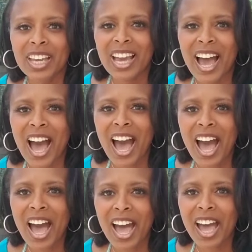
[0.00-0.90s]

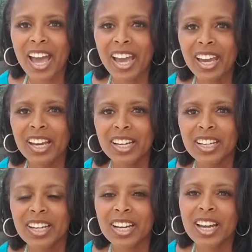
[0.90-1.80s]
Hi.
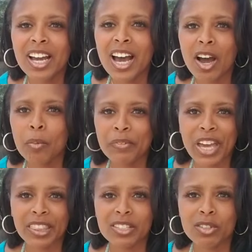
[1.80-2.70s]
I hope I've
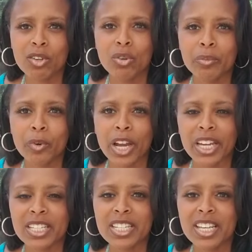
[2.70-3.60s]
got this going
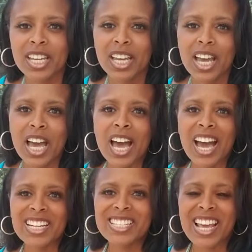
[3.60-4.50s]
right.
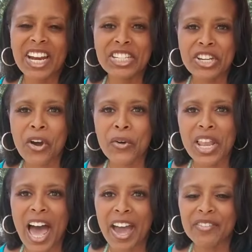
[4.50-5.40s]
I decided to go
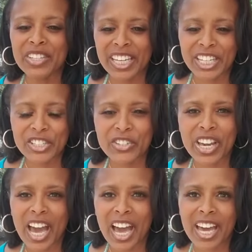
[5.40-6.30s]
live again, you
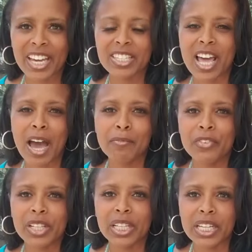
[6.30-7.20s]
guys. I'm
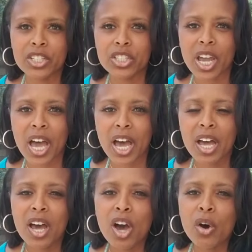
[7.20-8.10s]
Felicia
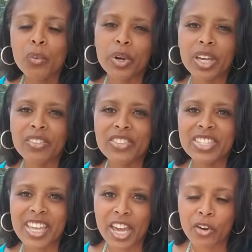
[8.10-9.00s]
with
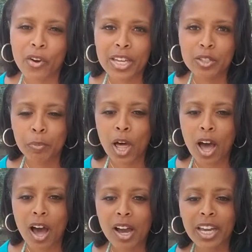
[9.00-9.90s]
Say Grace
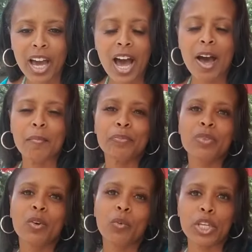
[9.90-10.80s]
blog.
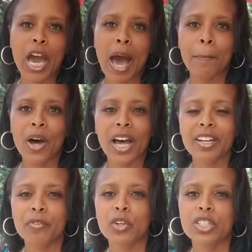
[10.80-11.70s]
When you hop on,
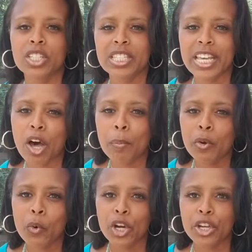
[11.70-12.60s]
if you can just tell me
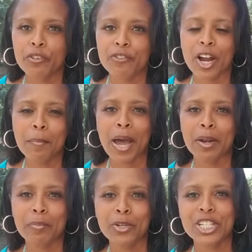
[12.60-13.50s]
where you're from, I
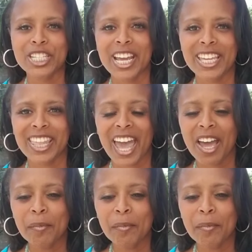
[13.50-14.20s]
appreciate that.